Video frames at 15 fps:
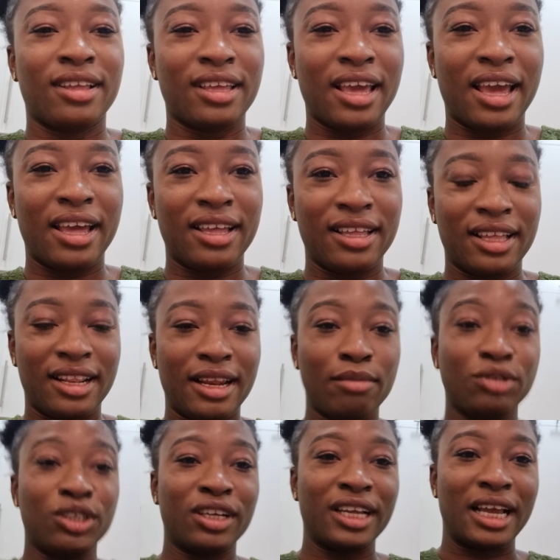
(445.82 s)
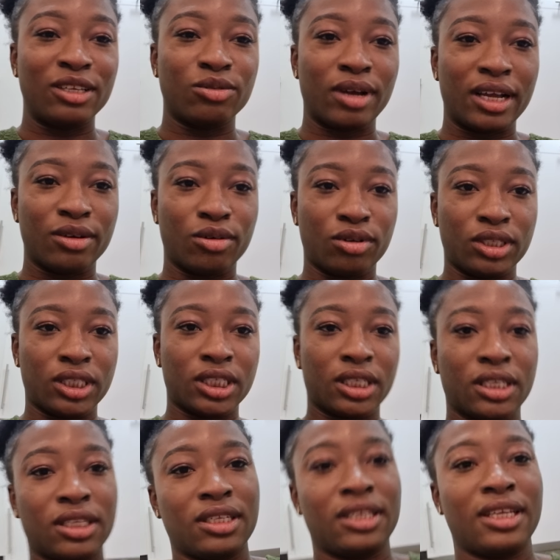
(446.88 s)
yeah let me show you guys what i
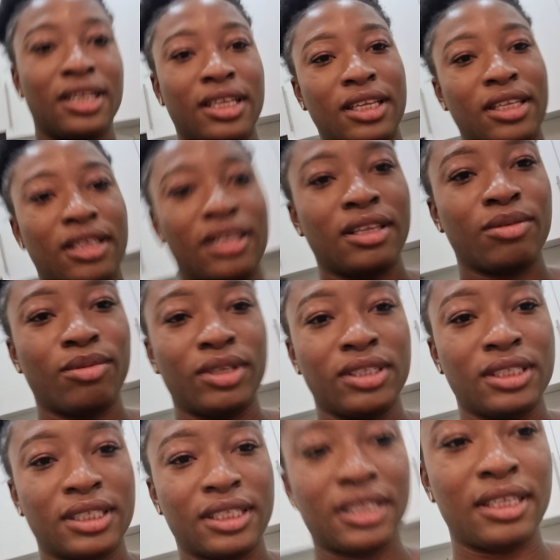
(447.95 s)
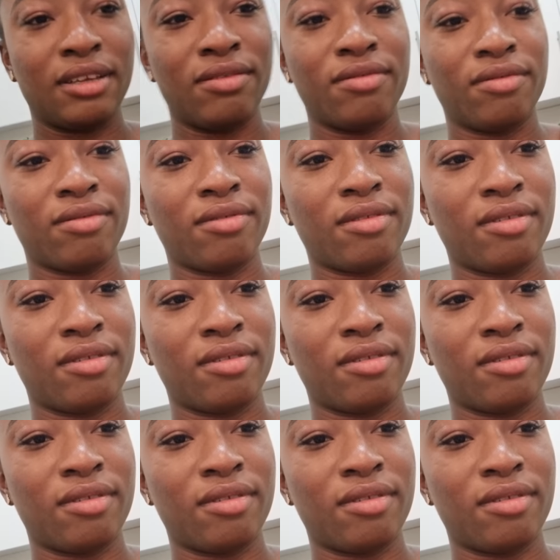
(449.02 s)
got wait if...